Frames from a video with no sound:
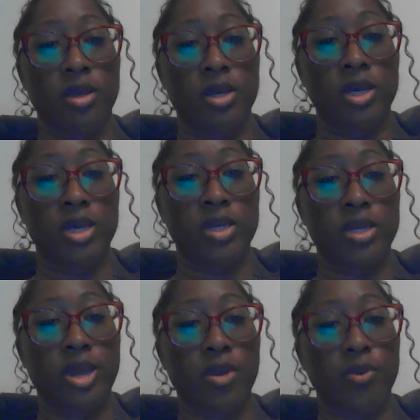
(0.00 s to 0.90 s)

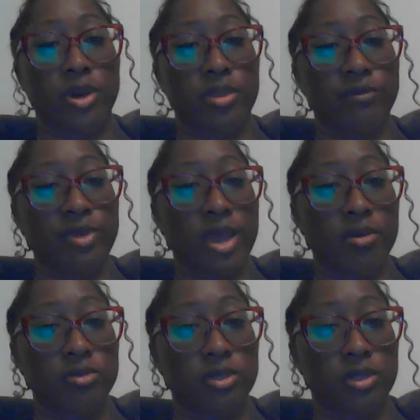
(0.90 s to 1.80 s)
non-directive
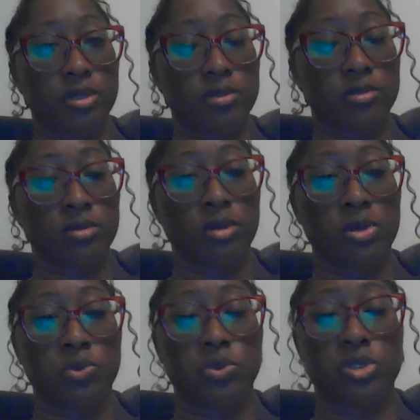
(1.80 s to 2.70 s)
counseling,
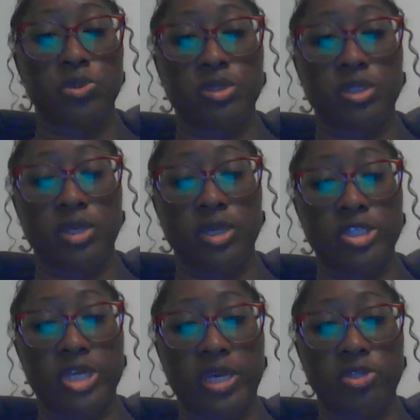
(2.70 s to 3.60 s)
which was then
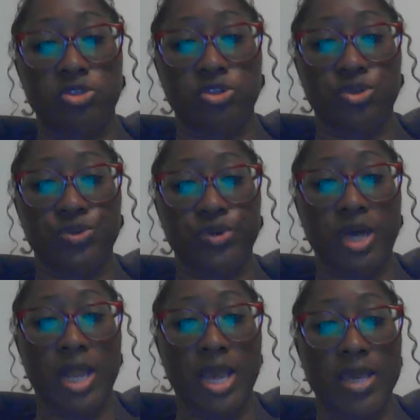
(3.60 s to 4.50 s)
changed to
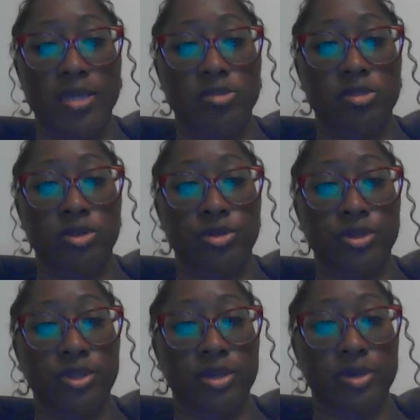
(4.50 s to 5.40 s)

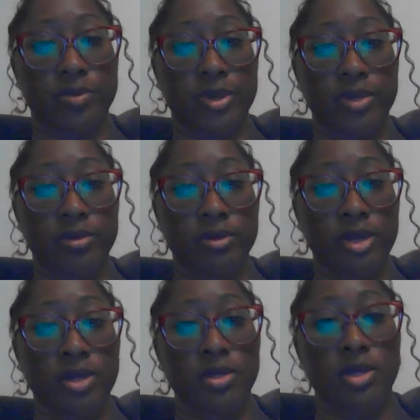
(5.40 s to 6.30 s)
client-centered therapy
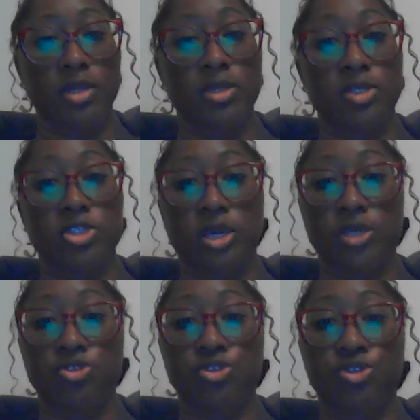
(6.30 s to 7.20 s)
and then
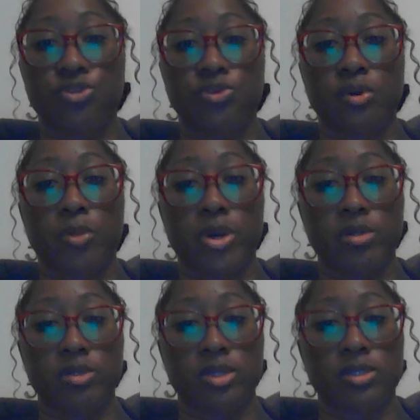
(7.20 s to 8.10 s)
changed to
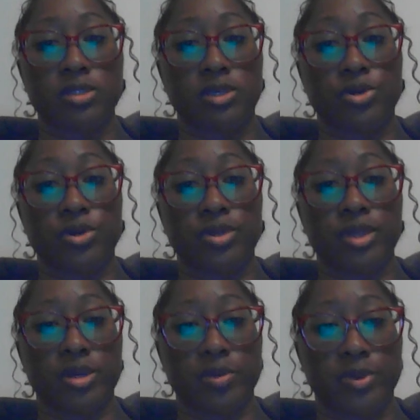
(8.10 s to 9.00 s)
person-centered
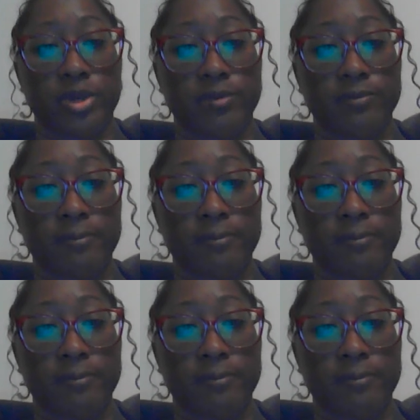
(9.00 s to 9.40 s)
therapy.